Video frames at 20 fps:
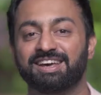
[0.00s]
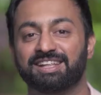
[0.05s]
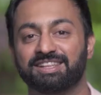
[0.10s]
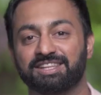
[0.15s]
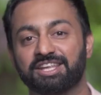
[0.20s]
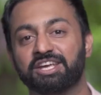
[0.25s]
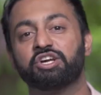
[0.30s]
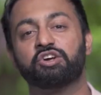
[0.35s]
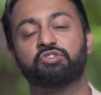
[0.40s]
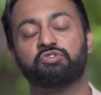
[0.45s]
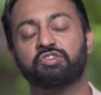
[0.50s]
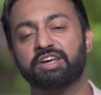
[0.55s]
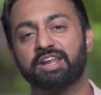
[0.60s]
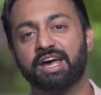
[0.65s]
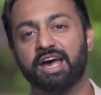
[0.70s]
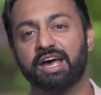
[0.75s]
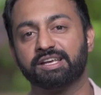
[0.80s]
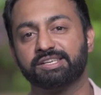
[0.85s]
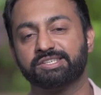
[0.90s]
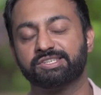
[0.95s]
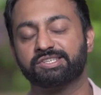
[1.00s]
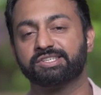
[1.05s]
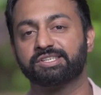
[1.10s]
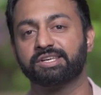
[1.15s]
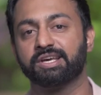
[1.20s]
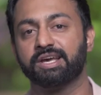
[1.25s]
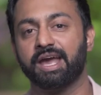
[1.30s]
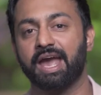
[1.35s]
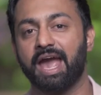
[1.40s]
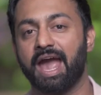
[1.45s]
Think of it as
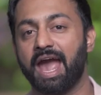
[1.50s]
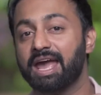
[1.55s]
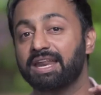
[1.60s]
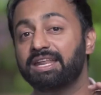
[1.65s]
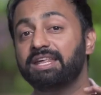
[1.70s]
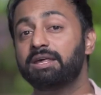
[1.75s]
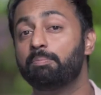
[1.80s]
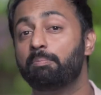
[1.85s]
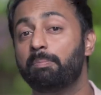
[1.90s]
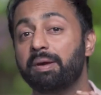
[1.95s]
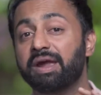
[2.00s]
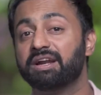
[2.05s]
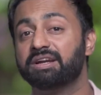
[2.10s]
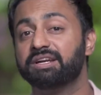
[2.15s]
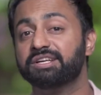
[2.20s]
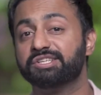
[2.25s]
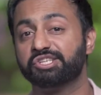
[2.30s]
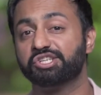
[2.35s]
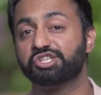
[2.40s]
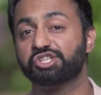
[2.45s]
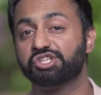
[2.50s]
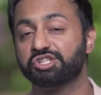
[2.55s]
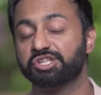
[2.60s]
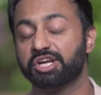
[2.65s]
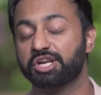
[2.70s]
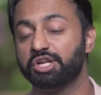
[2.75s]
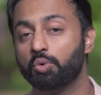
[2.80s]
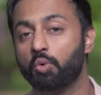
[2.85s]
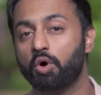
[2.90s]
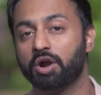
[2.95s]
any big decision
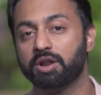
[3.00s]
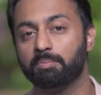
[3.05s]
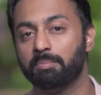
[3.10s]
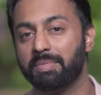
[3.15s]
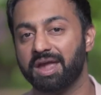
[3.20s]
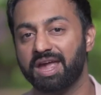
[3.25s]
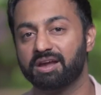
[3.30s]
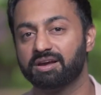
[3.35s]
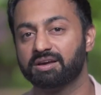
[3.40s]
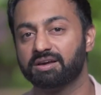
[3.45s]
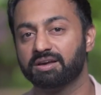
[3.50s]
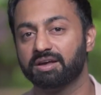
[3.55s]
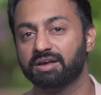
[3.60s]
that you want to make,